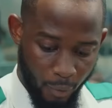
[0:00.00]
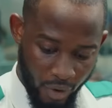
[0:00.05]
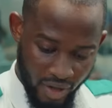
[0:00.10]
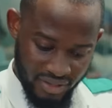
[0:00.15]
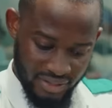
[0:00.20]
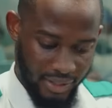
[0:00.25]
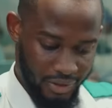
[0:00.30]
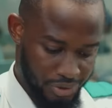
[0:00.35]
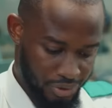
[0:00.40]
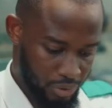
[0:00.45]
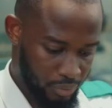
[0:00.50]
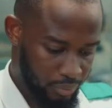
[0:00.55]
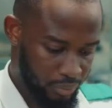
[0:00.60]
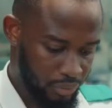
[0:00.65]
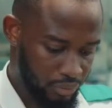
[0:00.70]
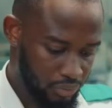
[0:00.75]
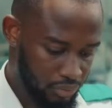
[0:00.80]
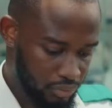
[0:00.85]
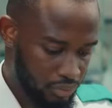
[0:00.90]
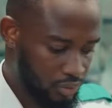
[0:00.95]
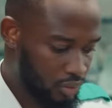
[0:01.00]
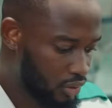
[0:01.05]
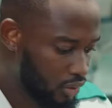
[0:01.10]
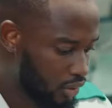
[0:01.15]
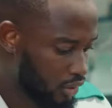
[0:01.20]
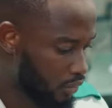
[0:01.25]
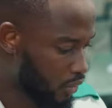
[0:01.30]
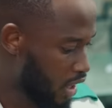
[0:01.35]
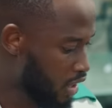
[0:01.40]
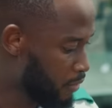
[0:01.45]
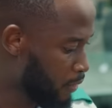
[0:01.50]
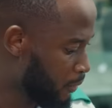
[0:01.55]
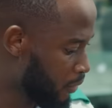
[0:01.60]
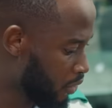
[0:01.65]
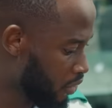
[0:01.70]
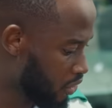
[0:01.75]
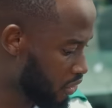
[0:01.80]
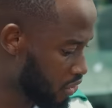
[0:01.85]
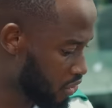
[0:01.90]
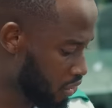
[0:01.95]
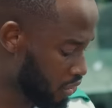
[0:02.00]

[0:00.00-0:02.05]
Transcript: will enter trouble. Why are you people going